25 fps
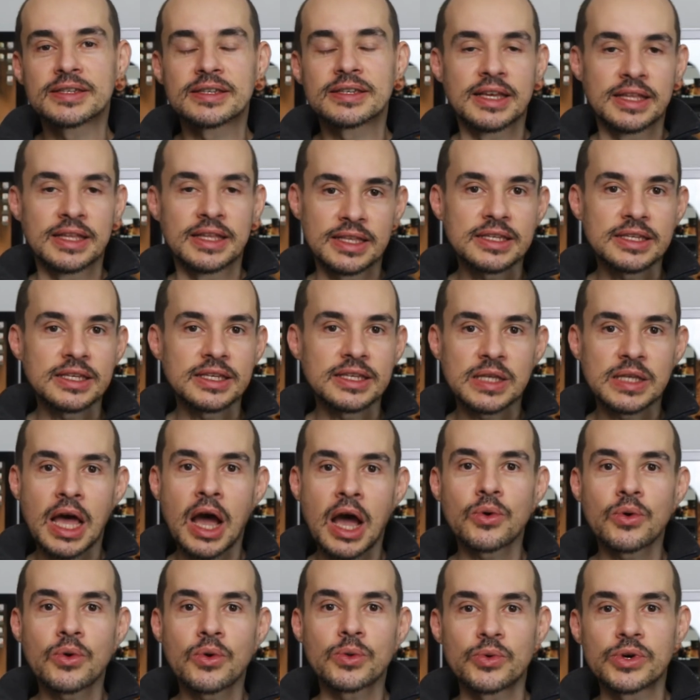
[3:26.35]
and this is how
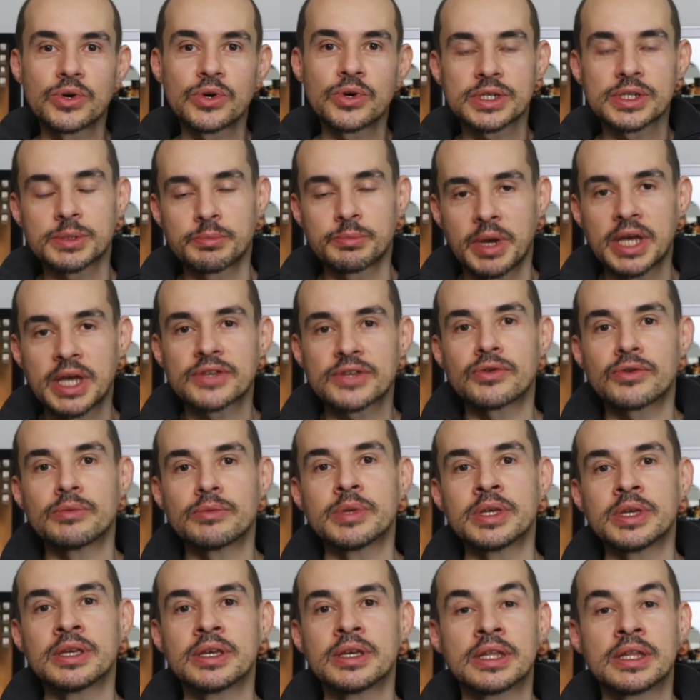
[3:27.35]
it works best for
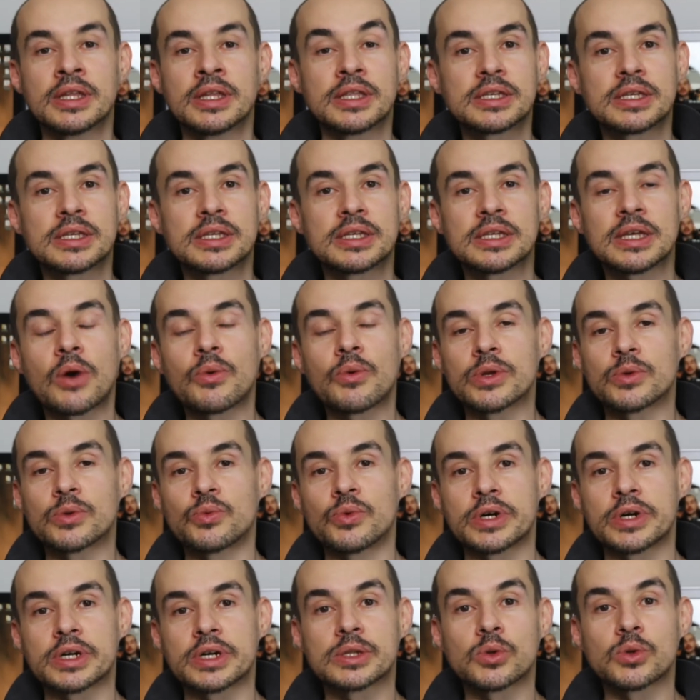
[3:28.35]
me, and this is how it
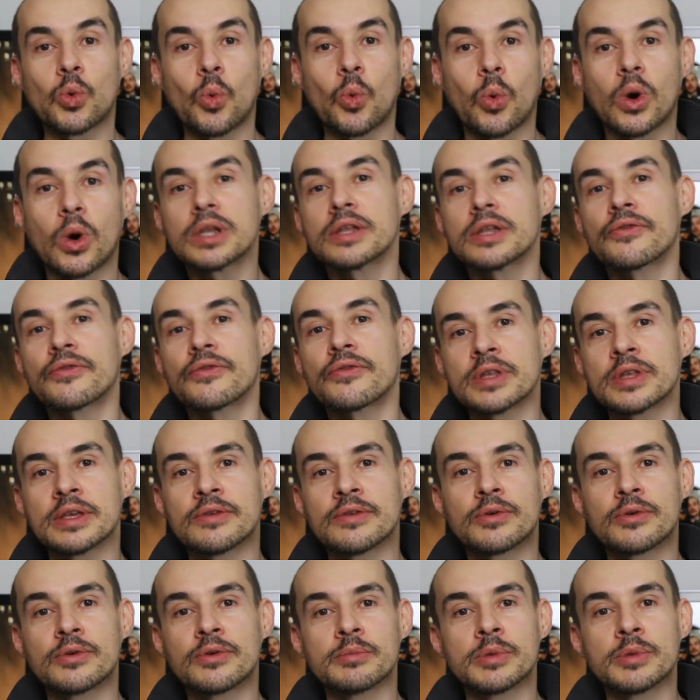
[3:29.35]
worked wonderfully
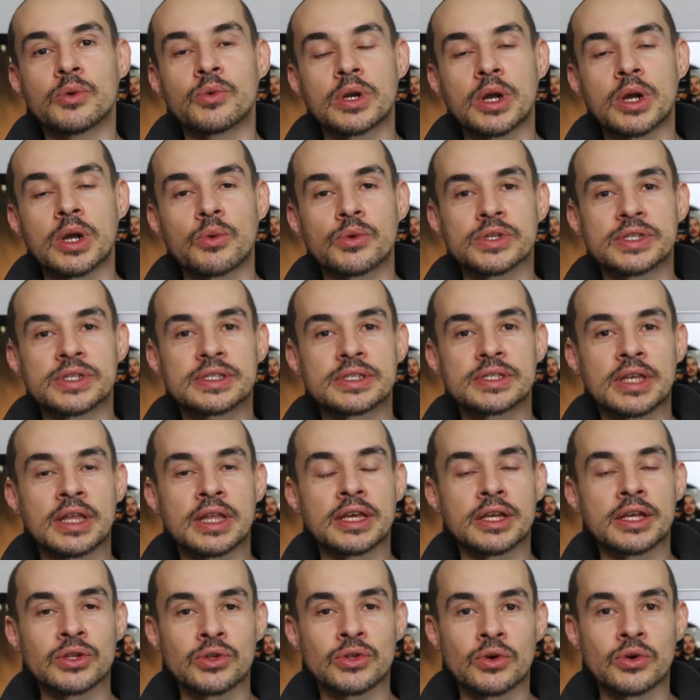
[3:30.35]
for me when I was
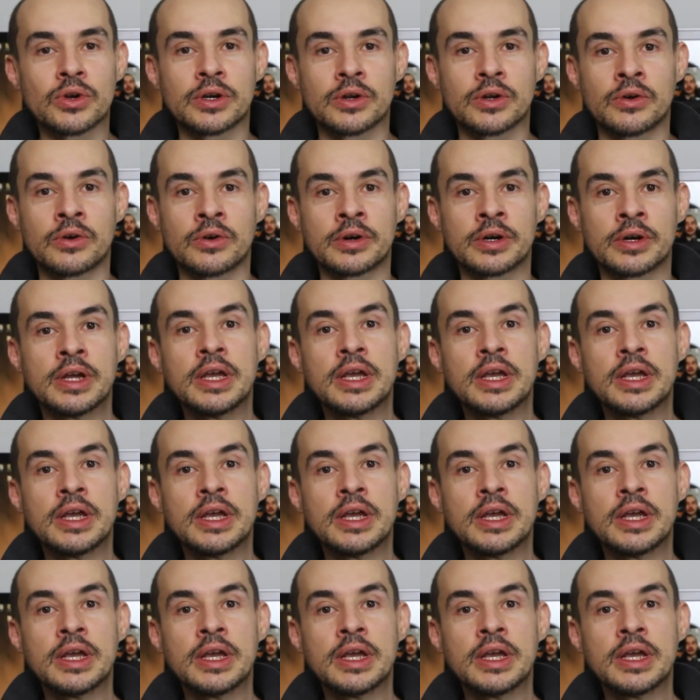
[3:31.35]
selling door-to-door,